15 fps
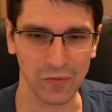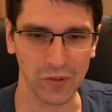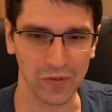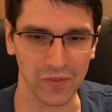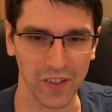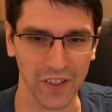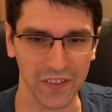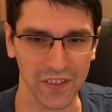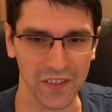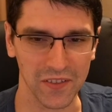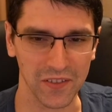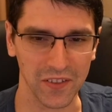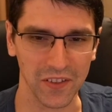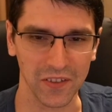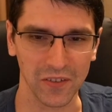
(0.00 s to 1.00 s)
move, knight
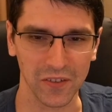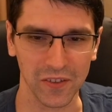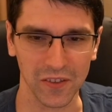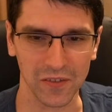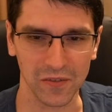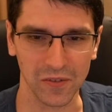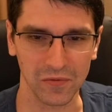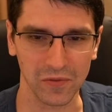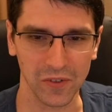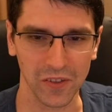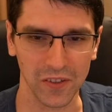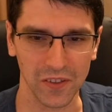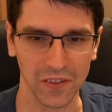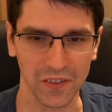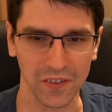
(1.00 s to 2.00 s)
h3, in order to
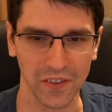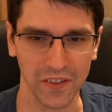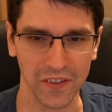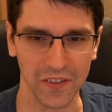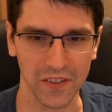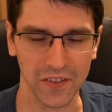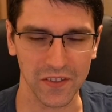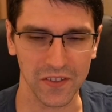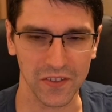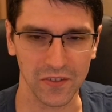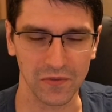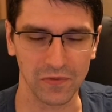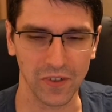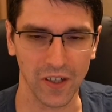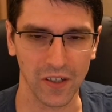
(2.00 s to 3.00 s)
avoid
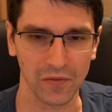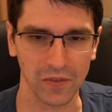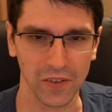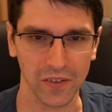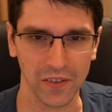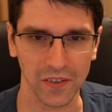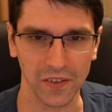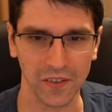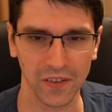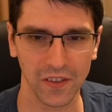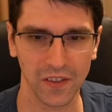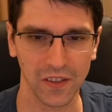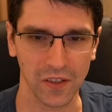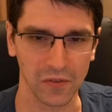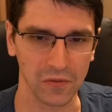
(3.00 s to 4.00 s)
hg5 and
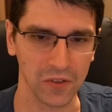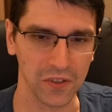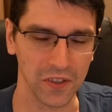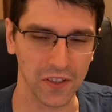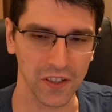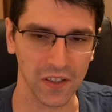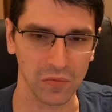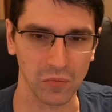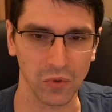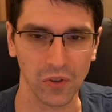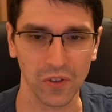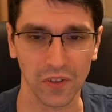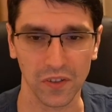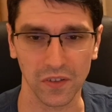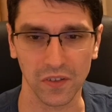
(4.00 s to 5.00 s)
avoid another
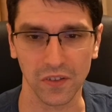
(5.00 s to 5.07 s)
pawn